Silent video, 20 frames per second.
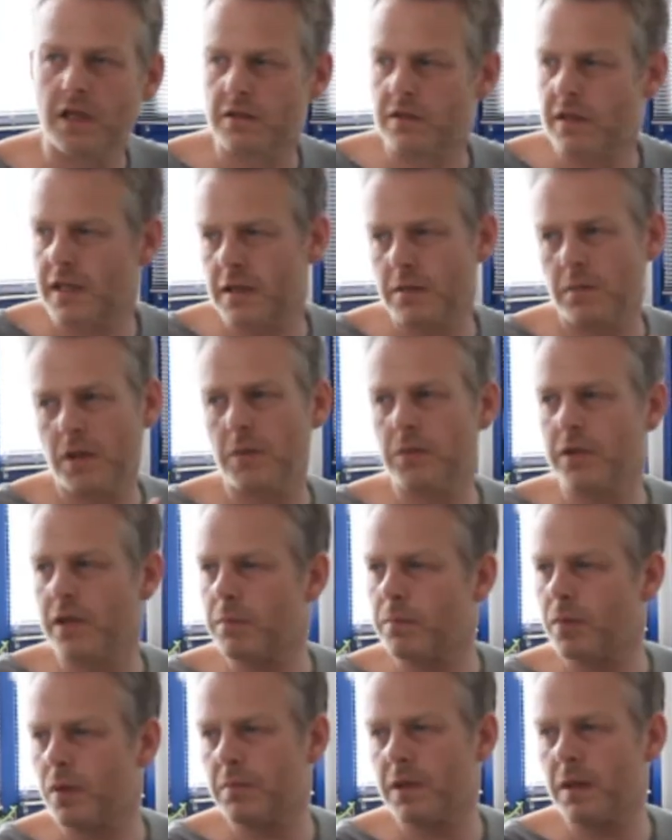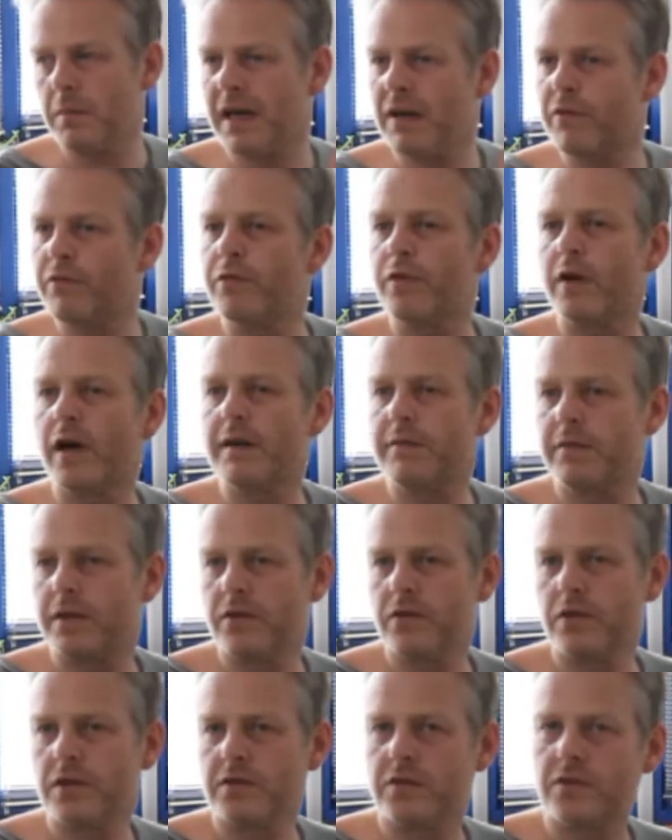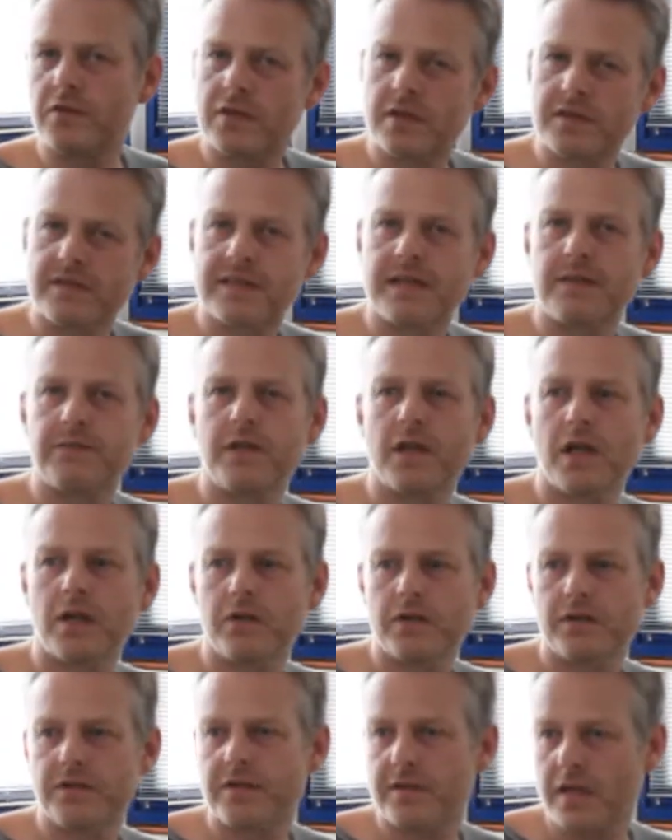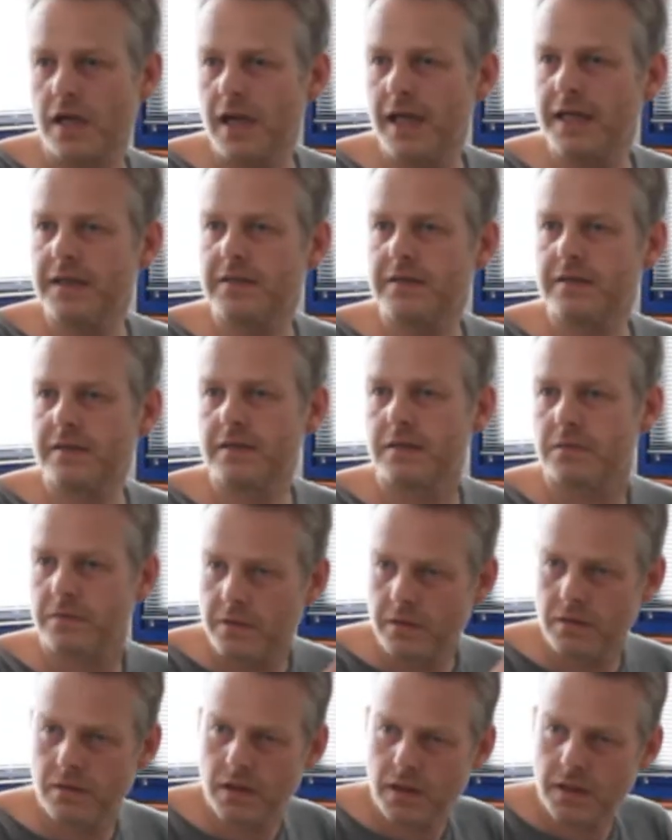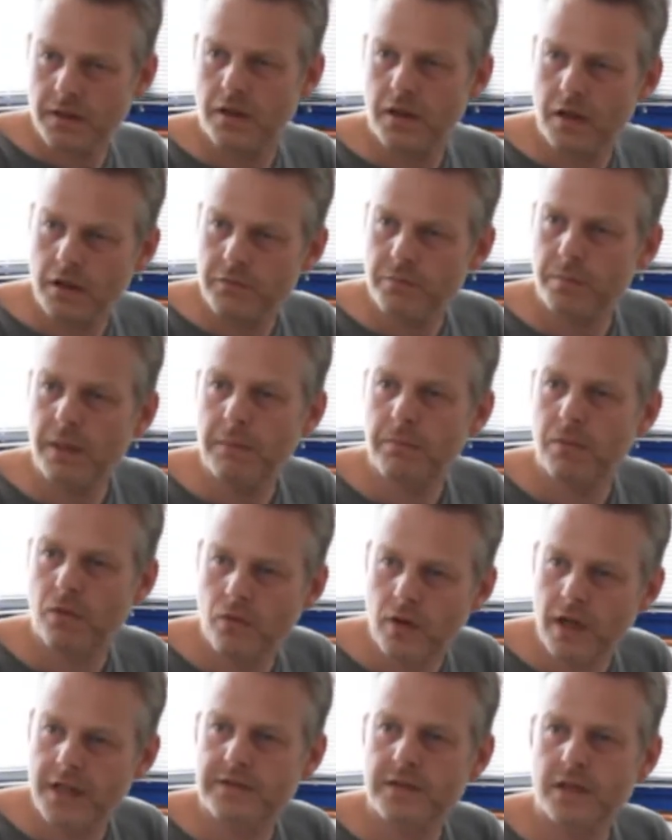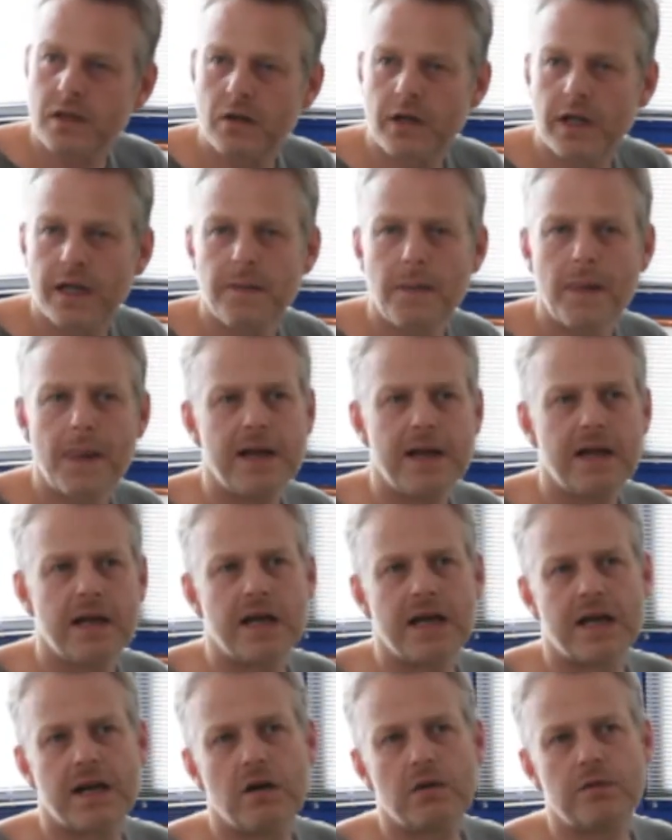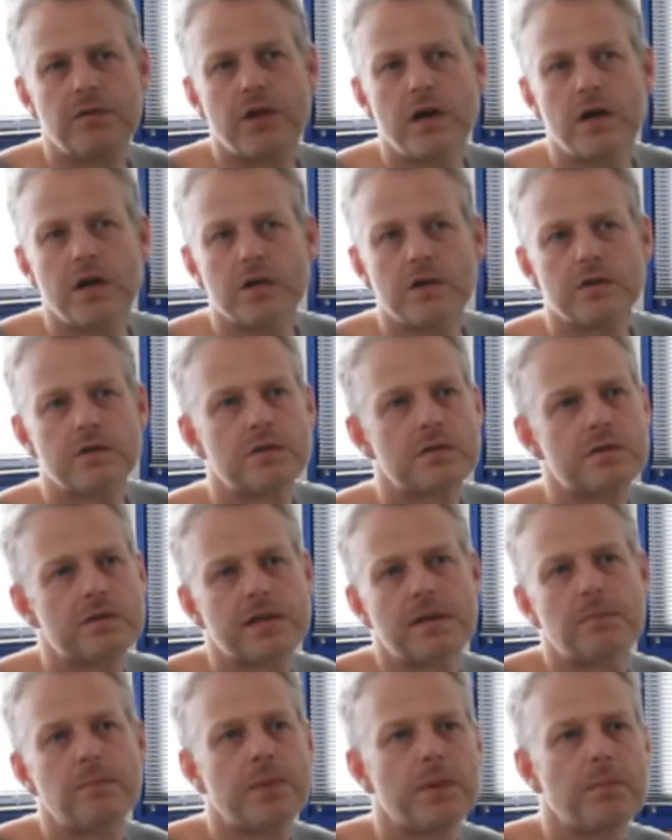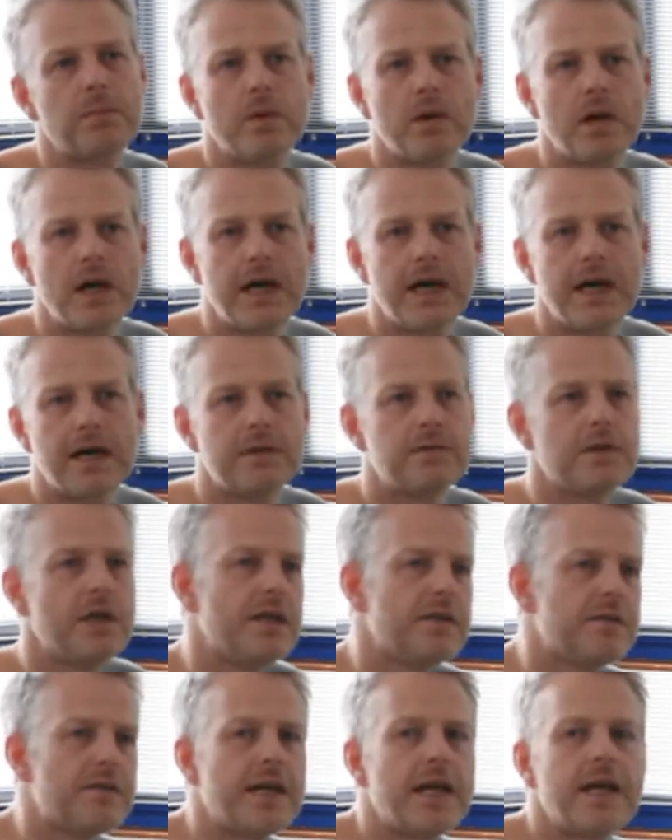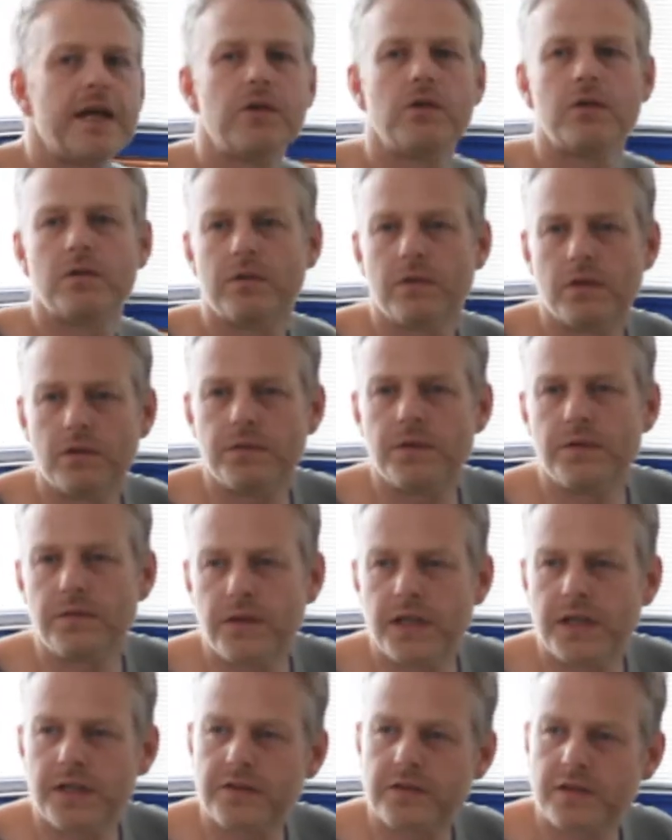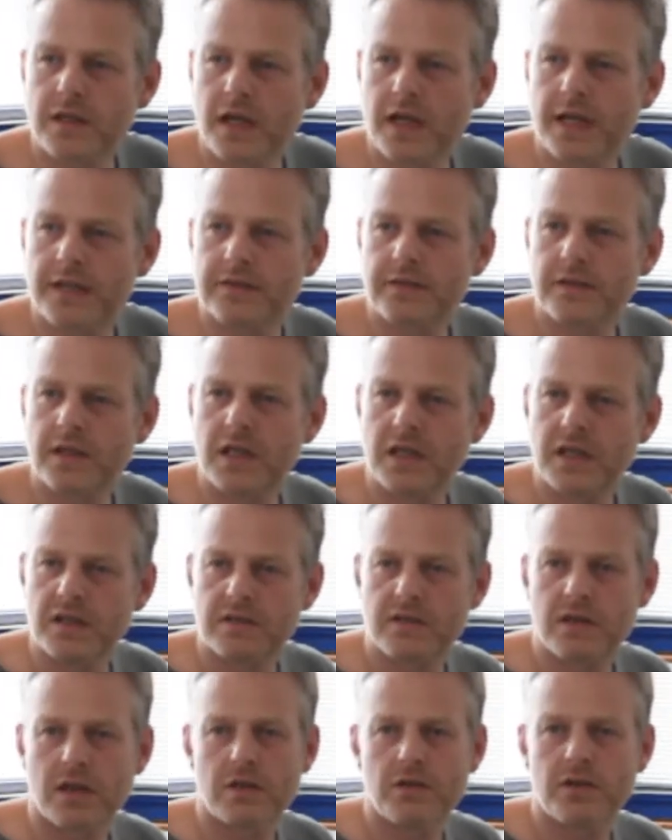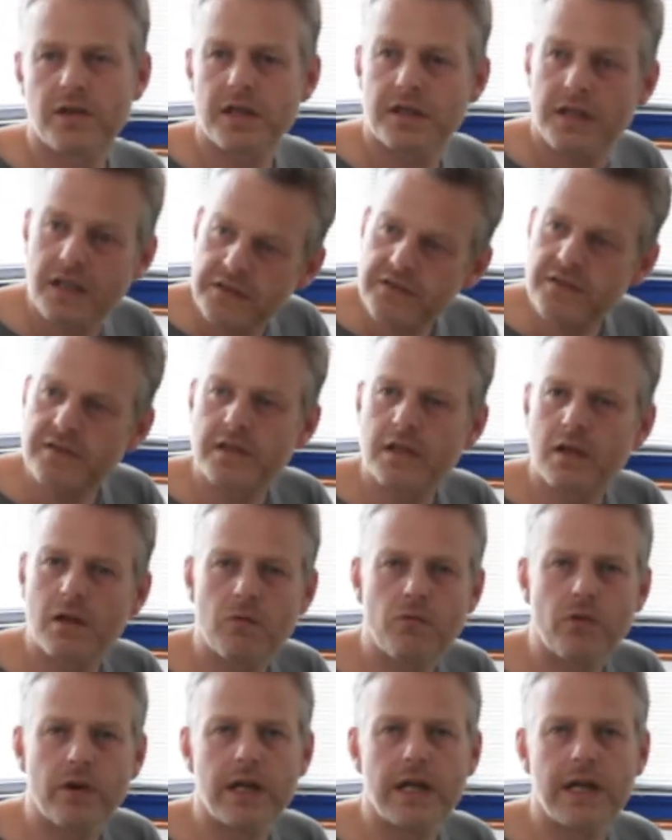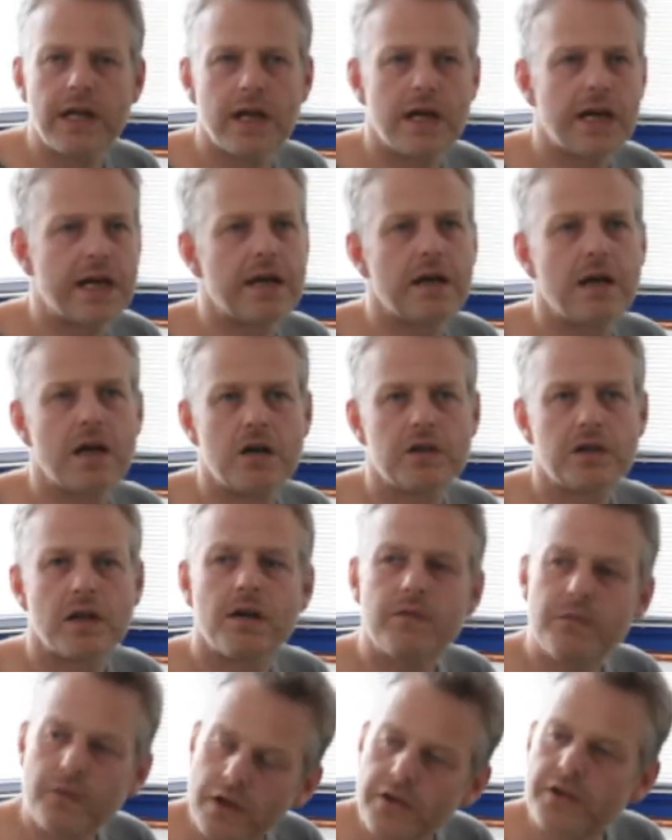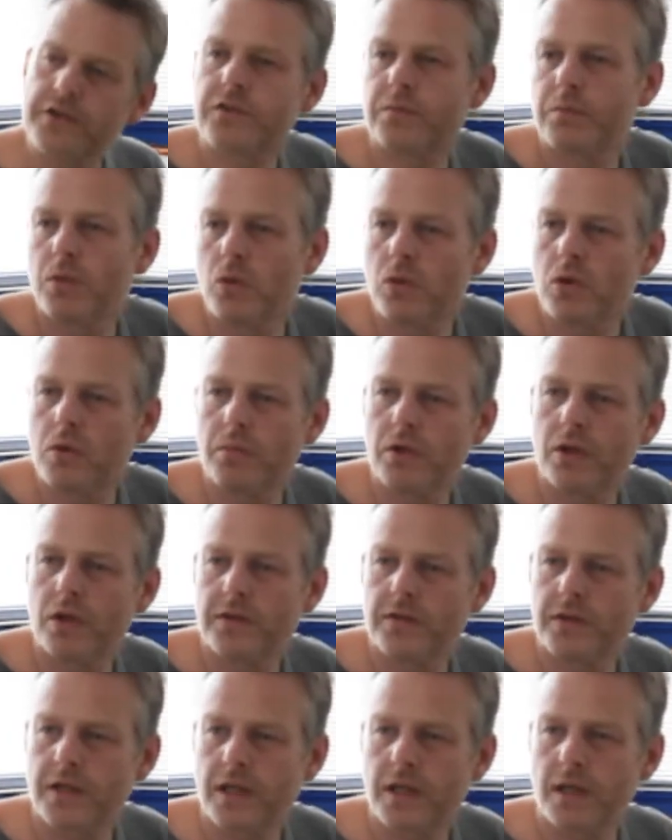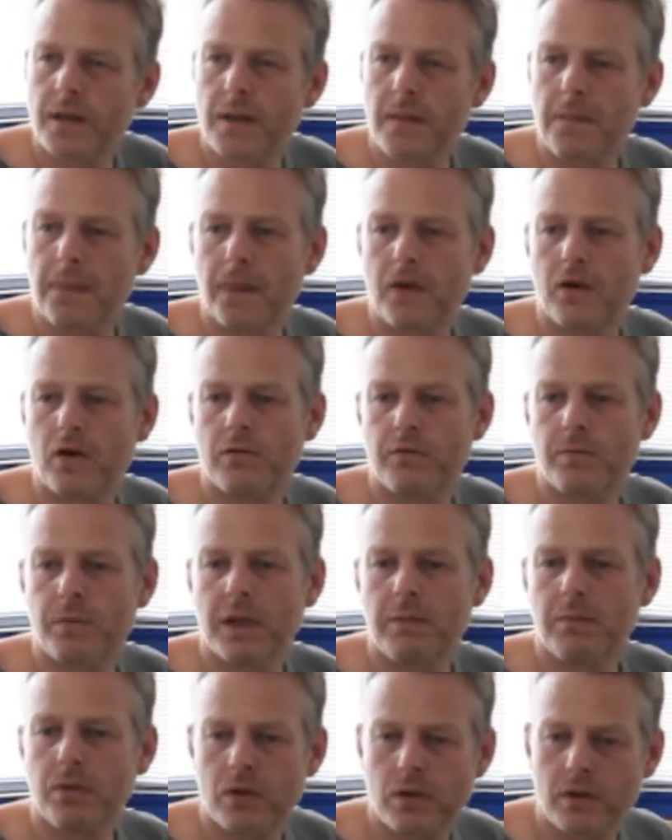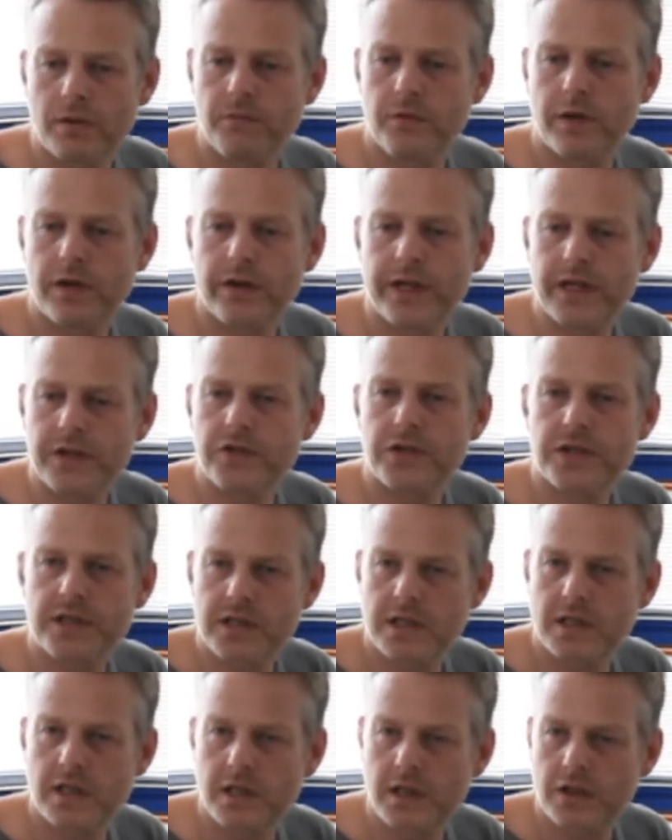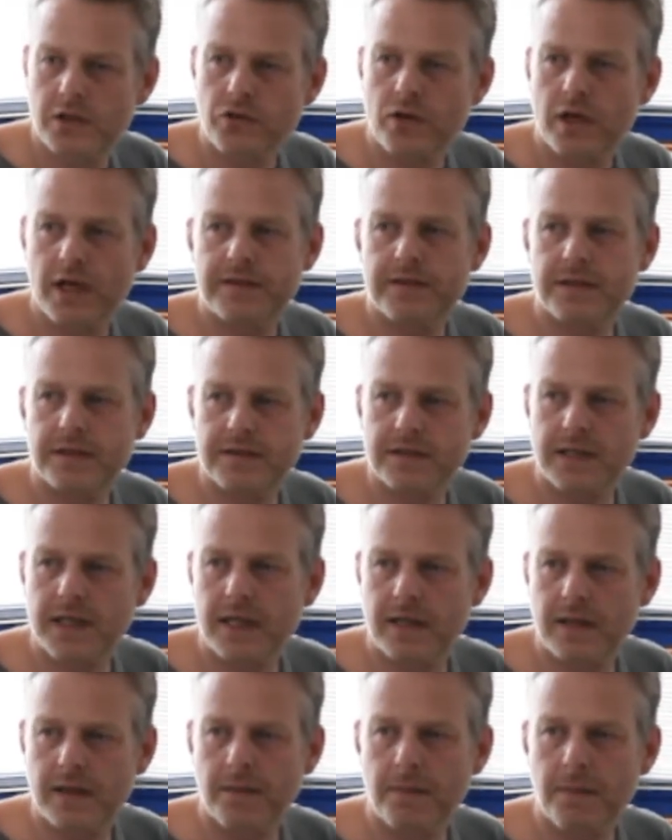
So at the moment there are probably about 500 to 700 sites of people writing on it, and of those, some people have 10 or 15 sites. So it's still really a very small community of people who are very interested in this writing together.